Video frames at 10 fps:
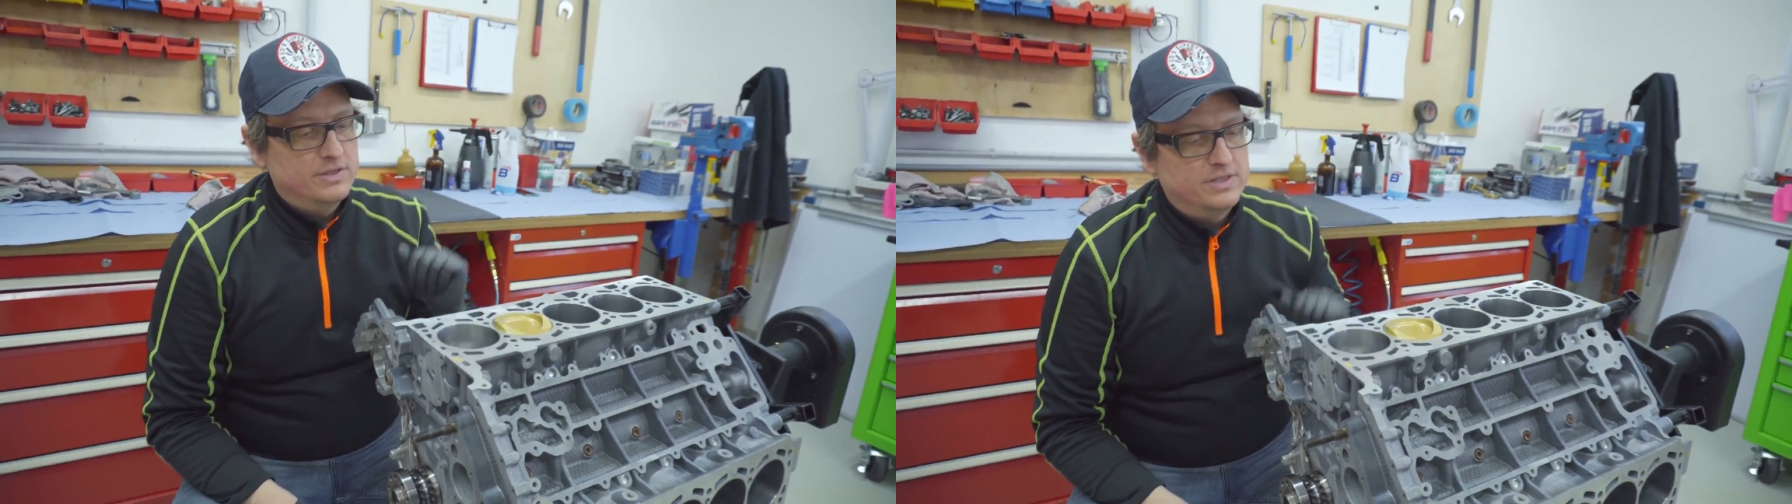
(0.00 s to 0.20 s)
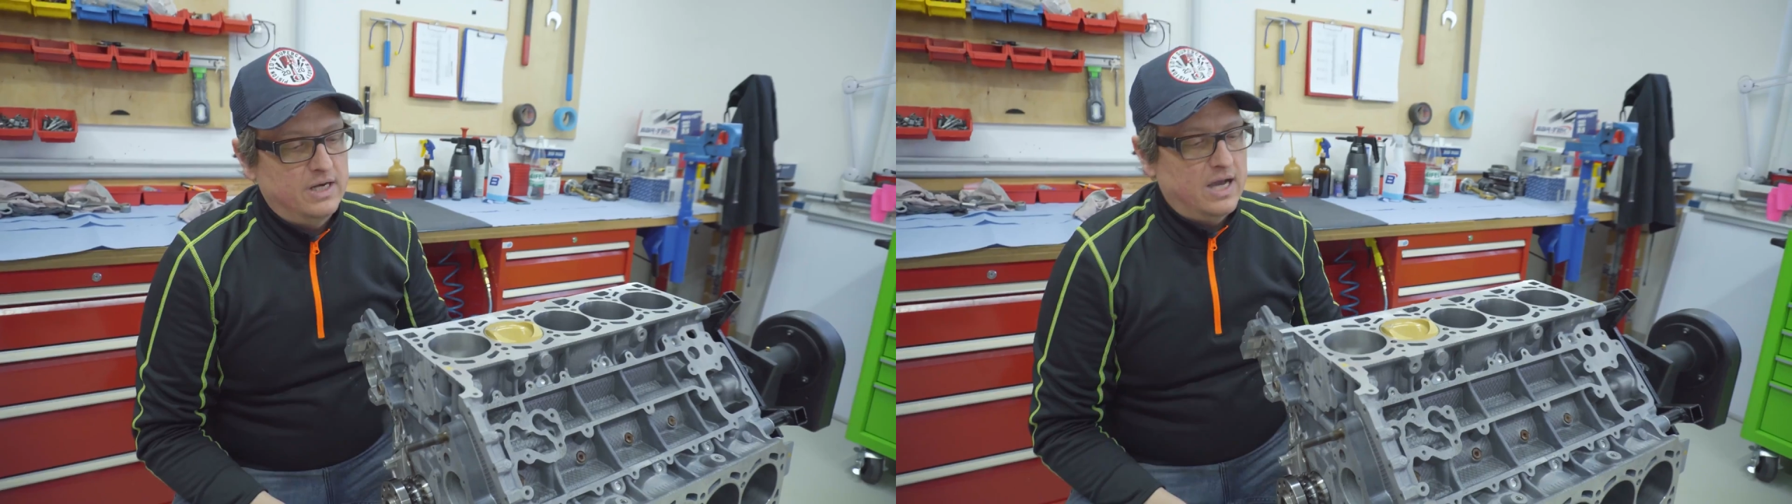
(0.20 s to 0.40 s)

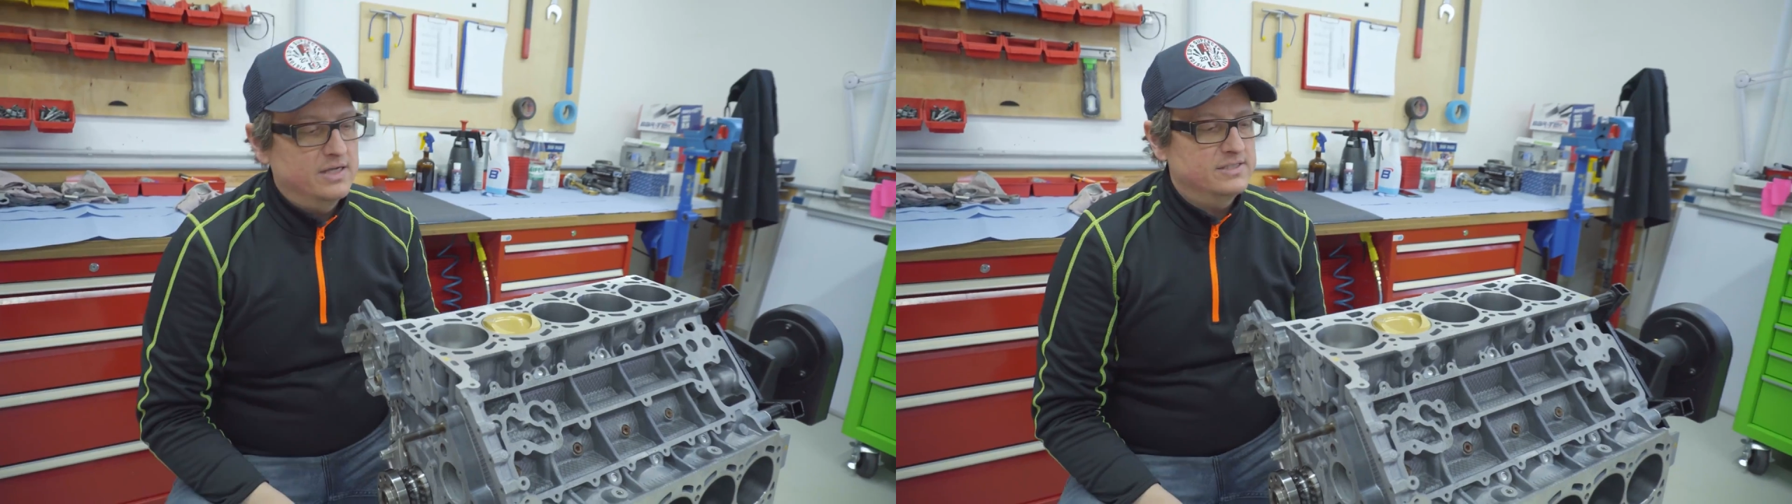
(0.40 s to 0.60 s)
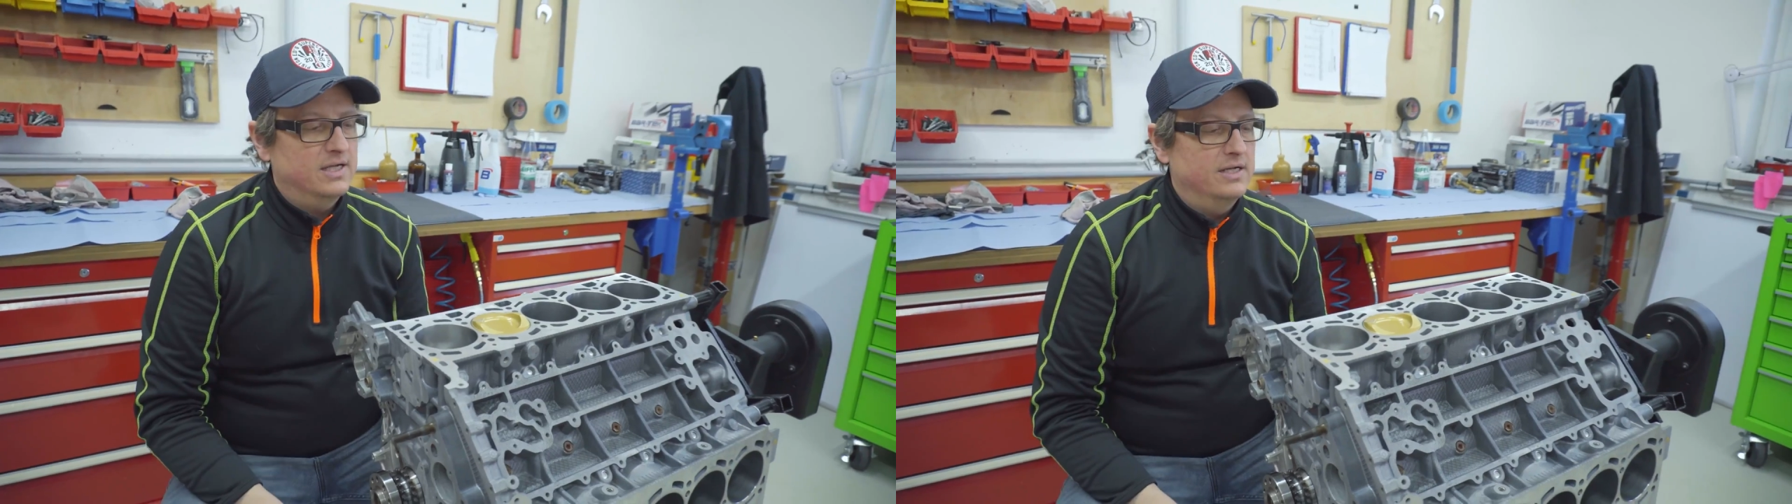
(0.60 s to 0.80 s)
the
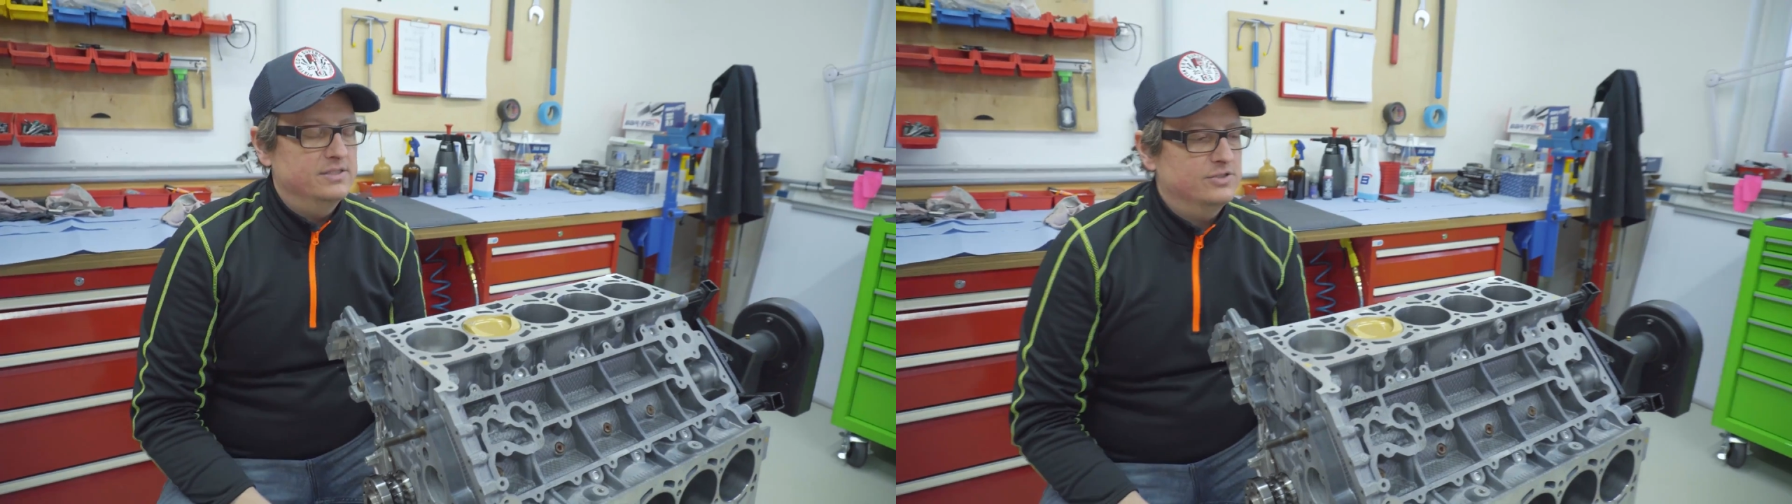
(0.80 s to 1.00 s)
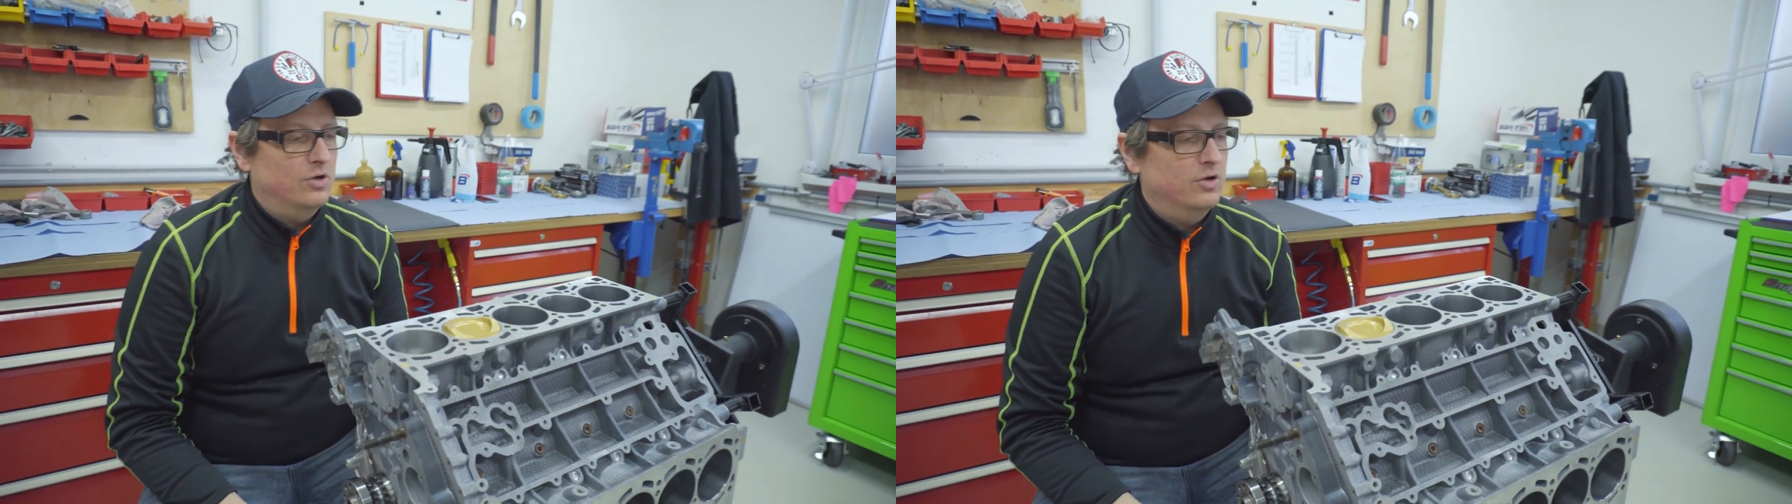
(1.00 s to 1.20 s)
liners are
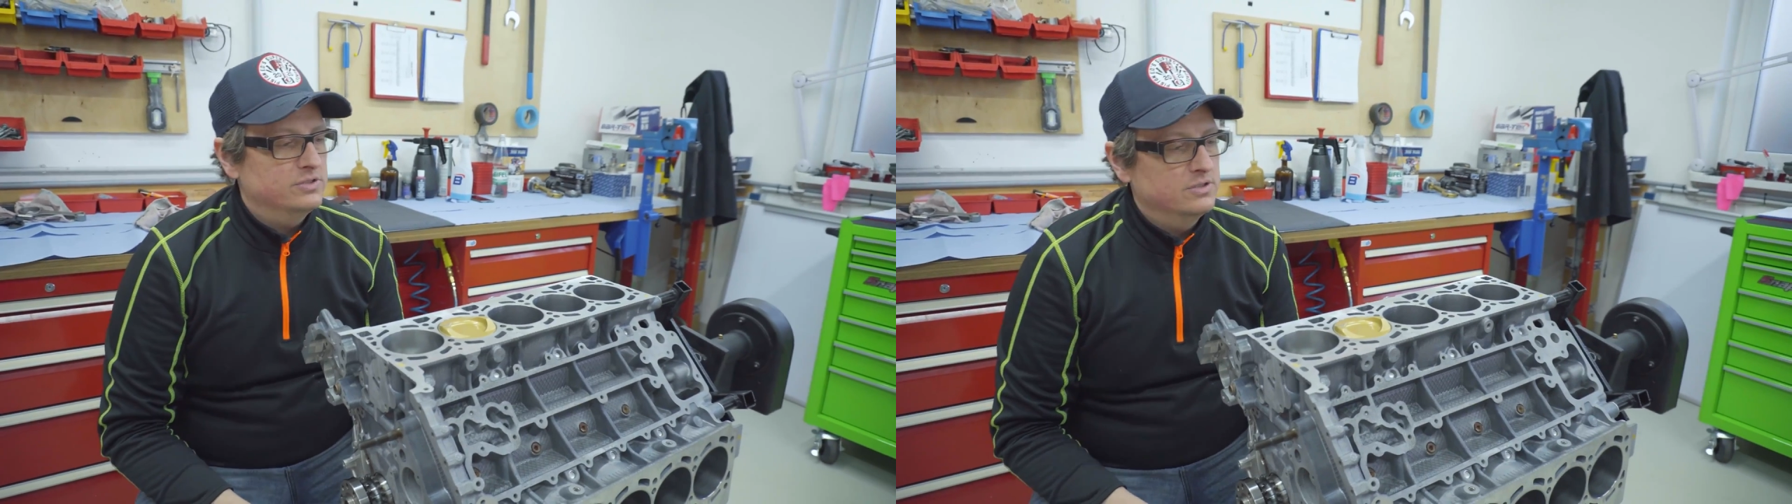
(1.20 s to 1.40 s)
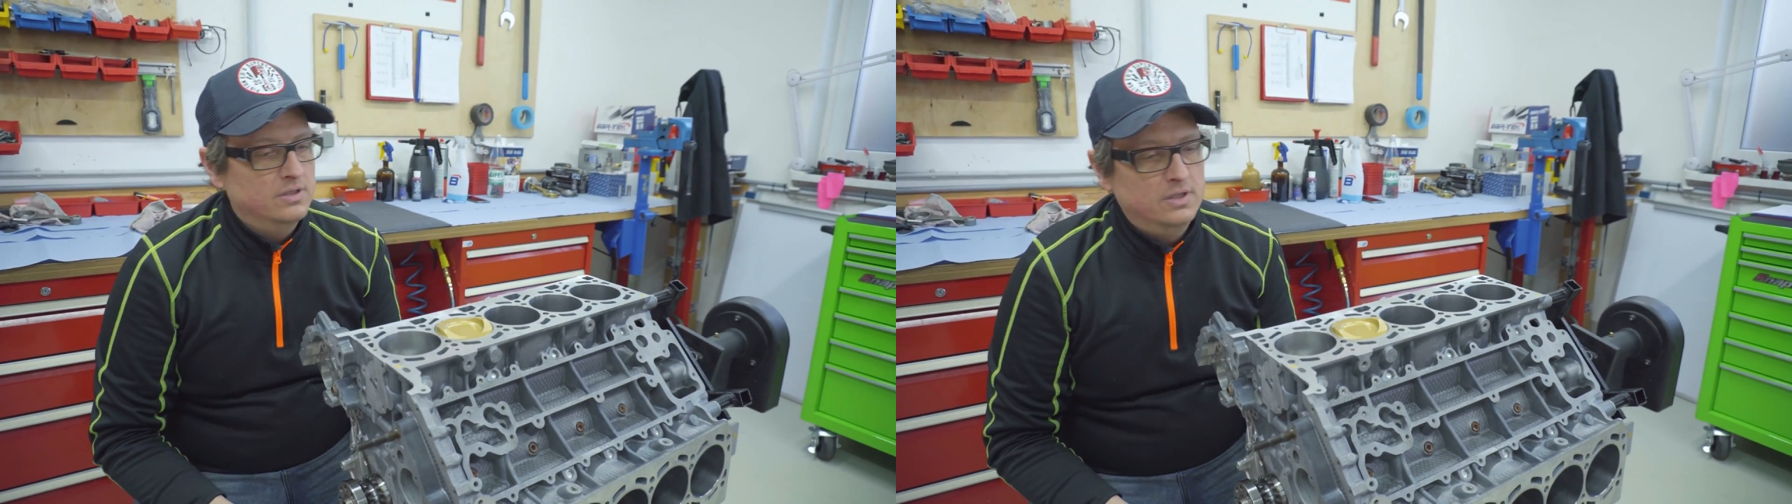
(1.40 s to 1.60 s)
installed,